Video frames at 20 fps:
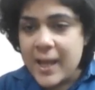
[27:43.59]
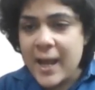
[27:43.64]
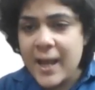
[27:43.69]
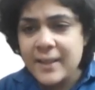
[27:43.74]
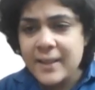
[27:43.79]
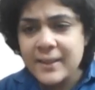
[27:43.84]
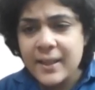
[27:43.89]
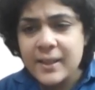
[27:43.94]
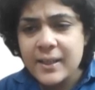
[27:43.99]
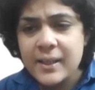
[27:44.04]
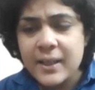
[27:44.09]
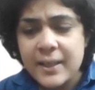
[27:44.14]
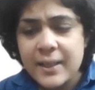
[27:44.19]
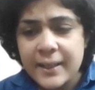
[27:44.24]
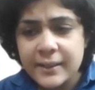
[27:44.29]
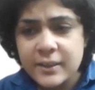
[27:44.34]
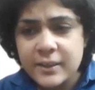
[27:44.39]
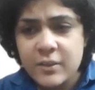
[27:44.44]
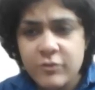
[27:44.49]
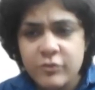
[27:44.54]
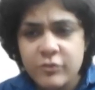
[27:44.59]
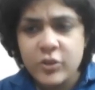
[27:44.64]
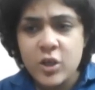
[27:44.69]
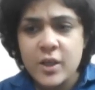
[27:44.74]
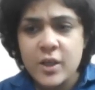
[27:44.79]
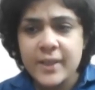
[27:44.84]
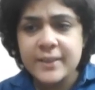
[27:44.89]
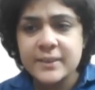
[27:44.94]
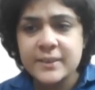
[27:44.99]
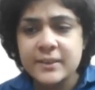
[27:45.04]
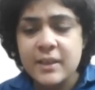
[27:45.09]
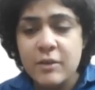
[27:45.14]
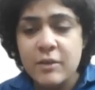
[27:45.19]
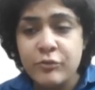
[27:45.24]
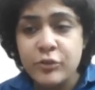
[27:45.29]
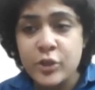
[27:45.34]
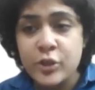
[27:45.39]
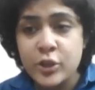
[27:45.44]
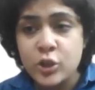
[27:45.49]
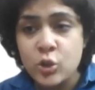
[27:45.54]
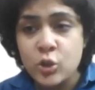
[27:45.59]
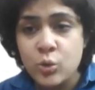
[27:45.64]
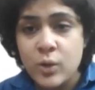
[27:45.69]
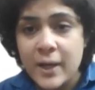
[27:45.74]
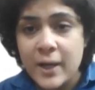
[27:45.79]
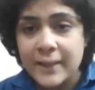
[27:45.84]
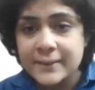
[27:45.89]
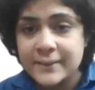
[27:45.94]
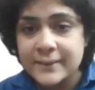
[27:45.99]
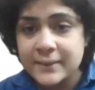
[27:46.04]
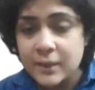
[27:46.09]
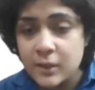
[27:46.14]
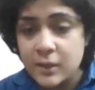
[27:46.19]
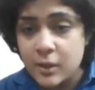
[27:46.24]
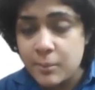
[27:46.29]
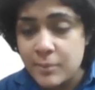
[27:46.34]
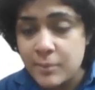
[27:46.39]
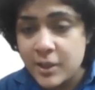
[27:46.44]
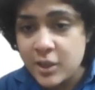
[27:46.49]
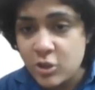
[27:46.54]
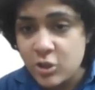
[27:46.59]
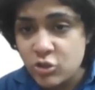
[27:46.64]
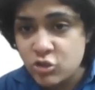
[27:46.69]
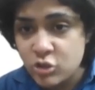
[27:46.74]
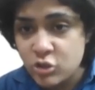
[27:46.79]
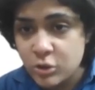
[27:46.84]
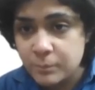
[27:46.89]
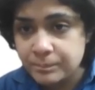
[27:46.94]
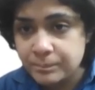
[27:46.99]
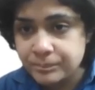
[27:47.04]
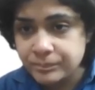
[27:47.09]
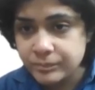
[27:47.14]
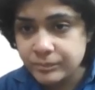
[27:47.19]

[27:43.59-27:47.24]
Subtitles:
and their collective work is referred to as Sangam literature.